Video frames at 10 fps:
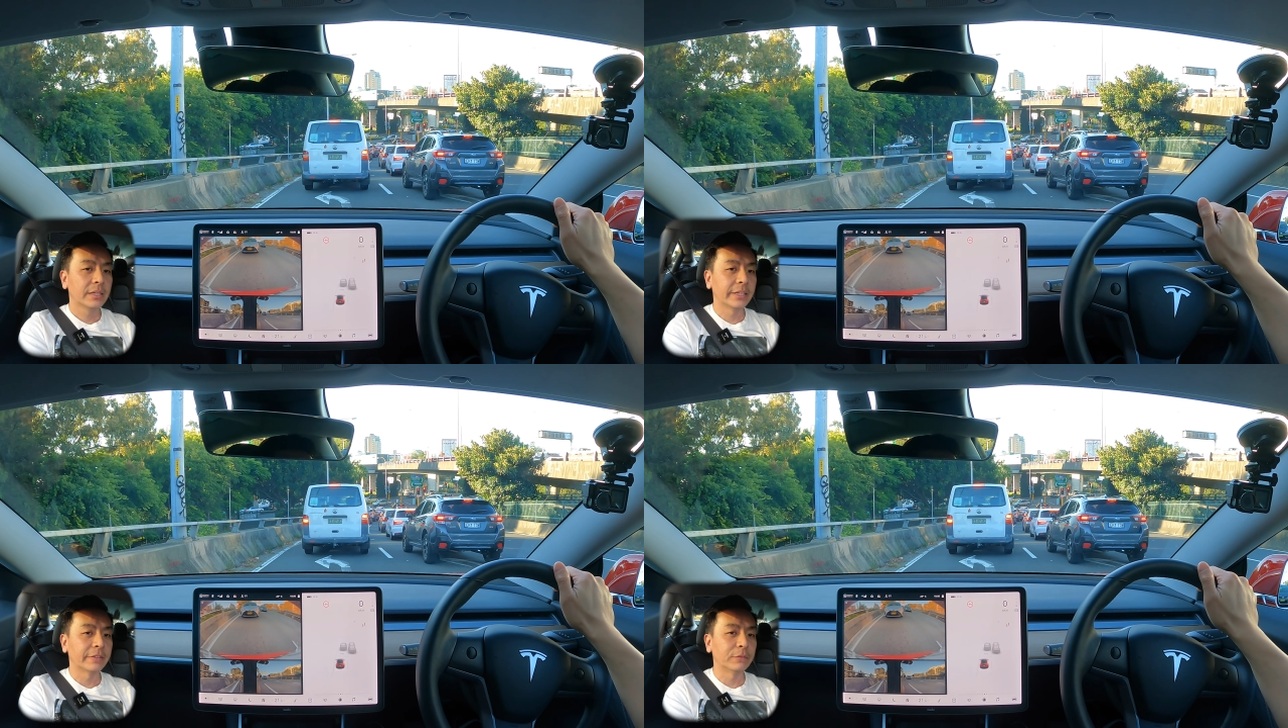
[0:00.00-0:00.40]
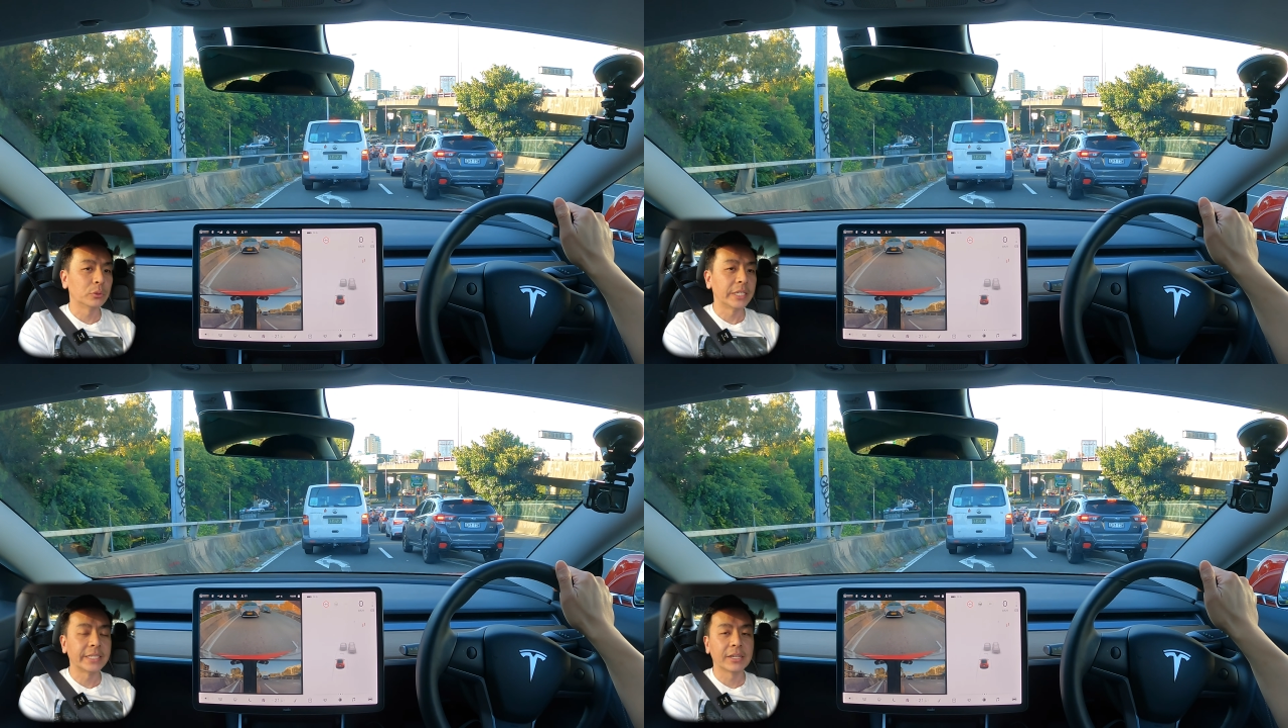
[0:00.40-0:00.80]
get
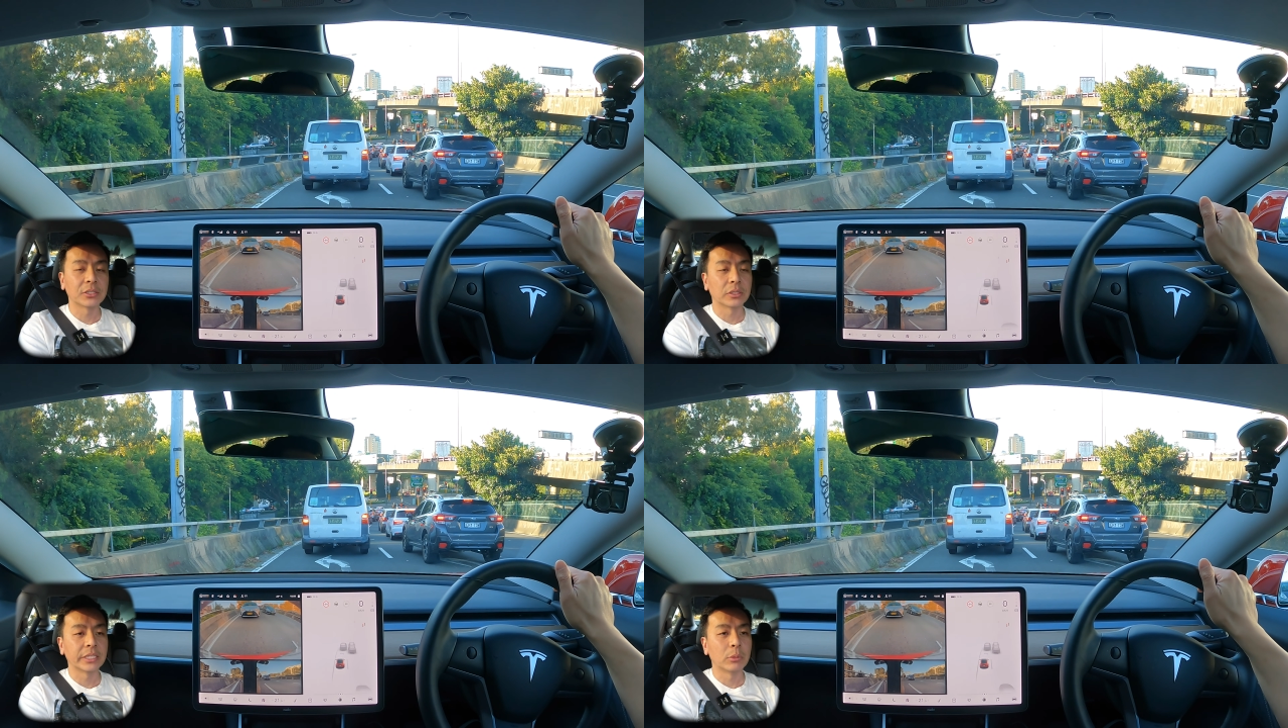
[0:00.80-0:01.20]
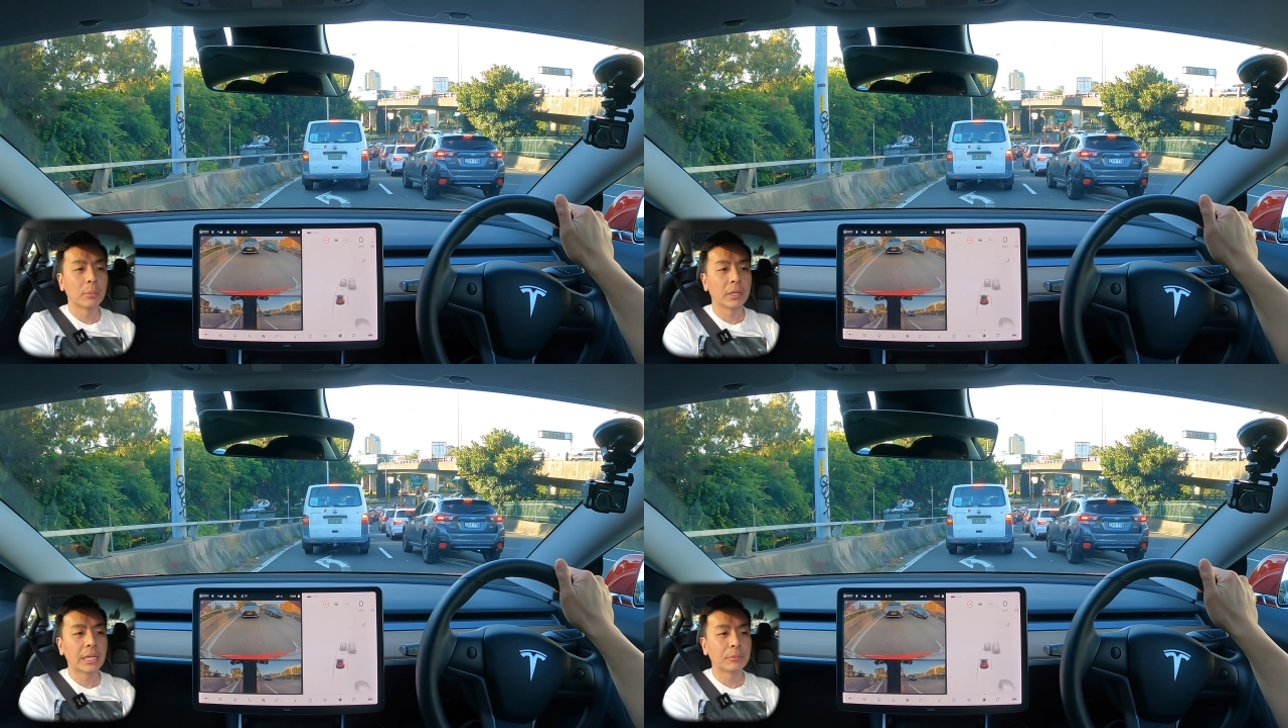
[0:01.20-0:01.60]
full details on the
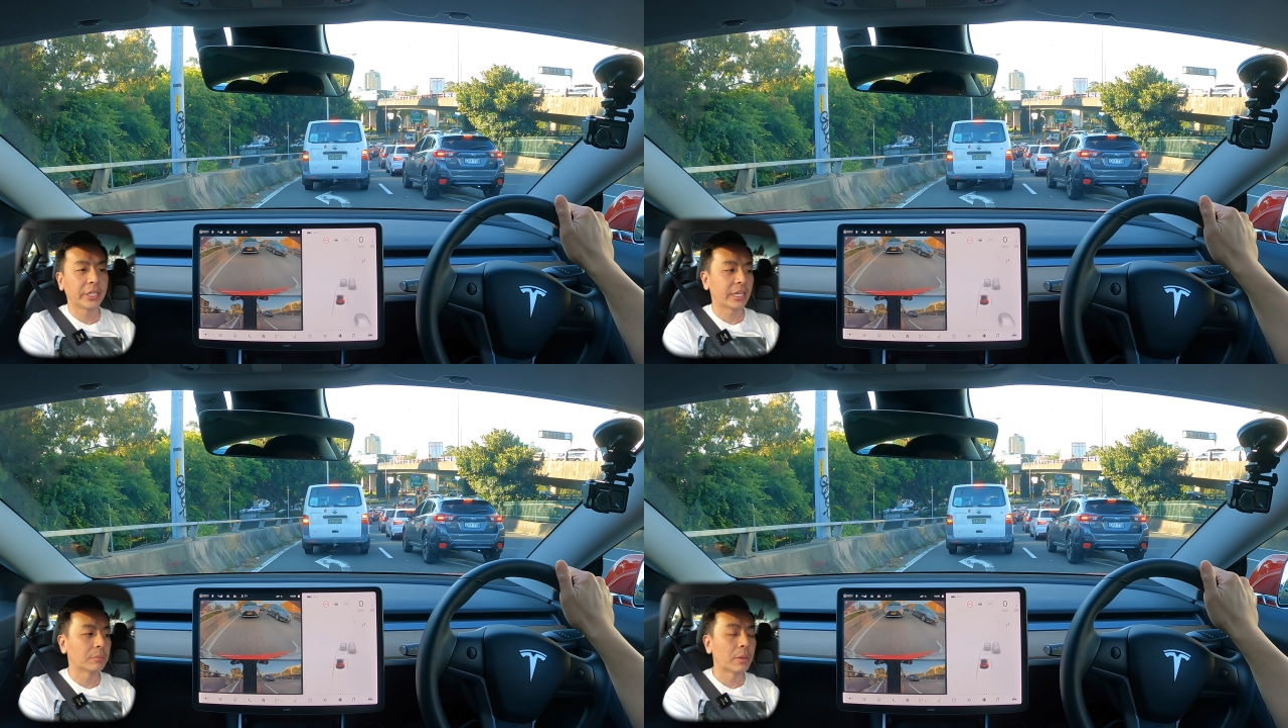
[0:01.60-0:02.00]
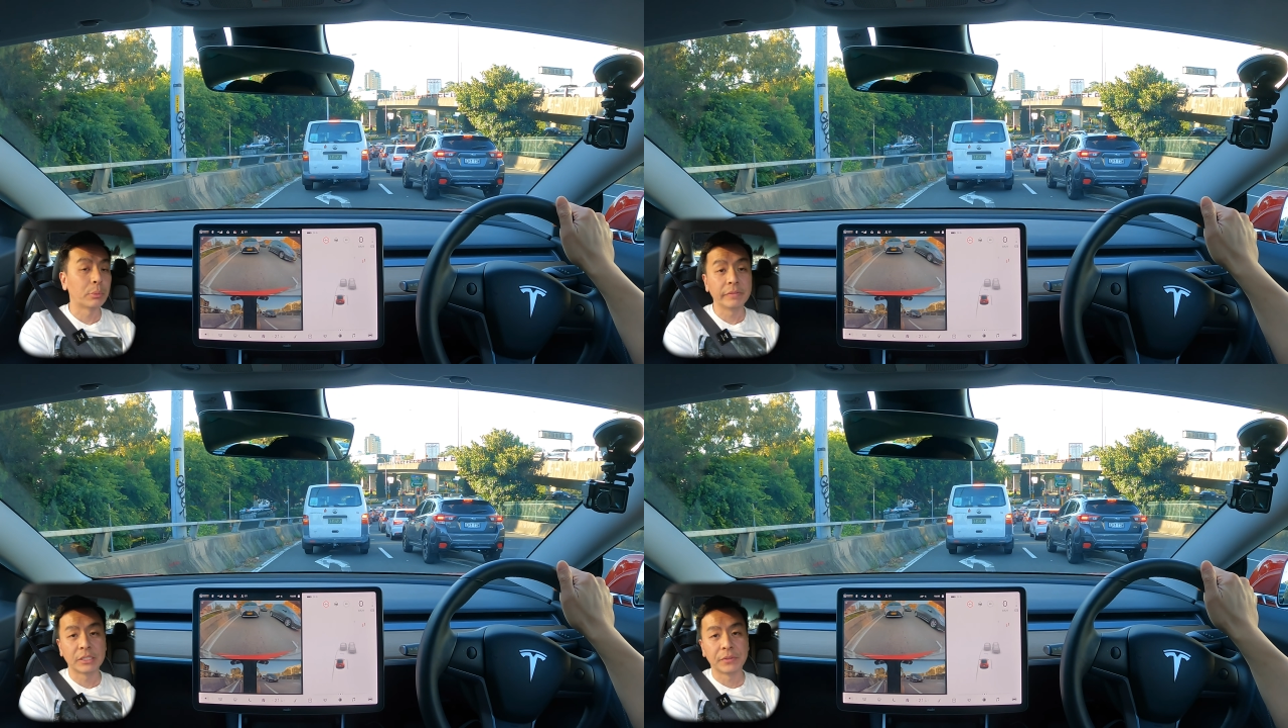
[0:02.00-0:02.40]
mobile app, check out my
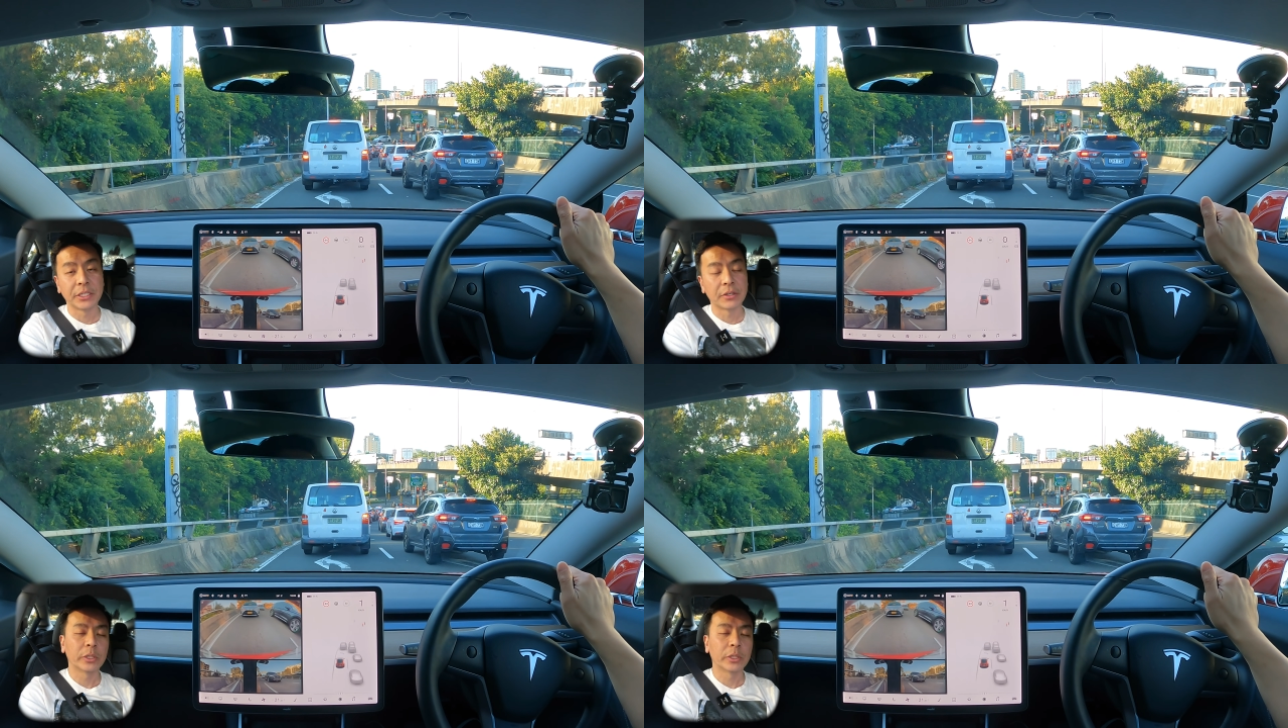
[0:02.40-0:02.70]
previous video,